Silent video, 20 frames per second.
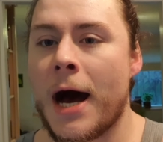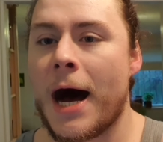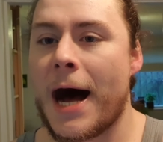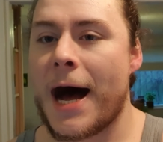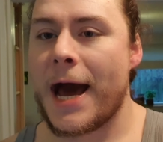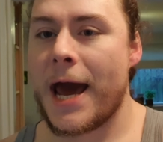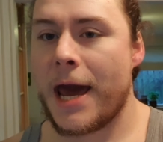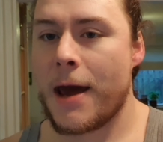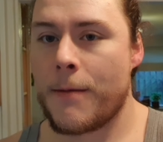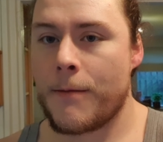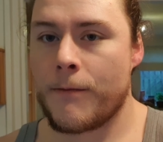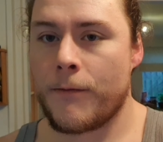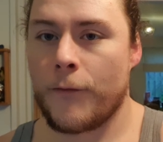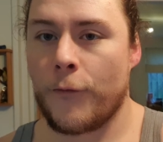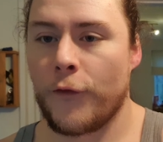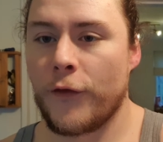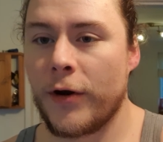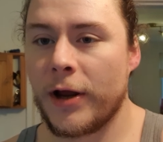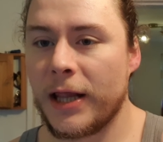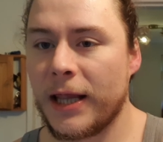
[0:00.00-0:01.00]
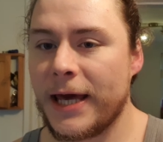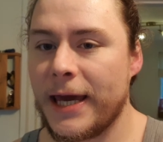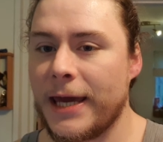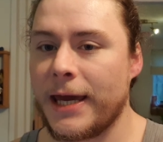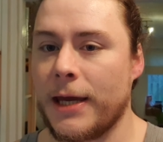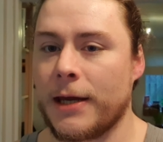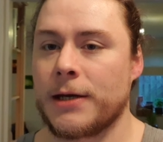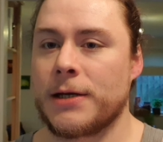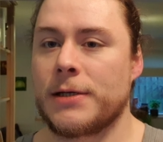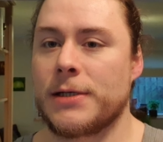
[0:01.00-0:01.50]
I am
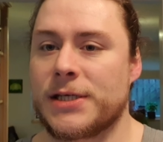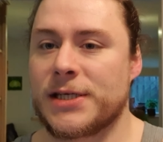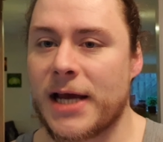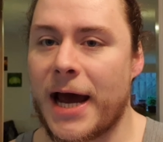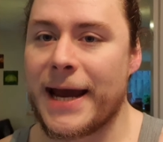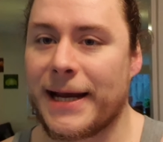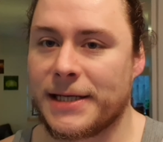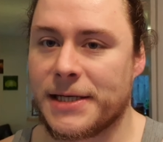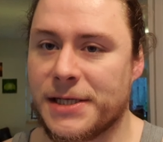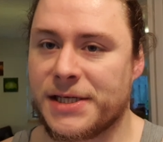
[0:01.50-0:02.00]
really psyched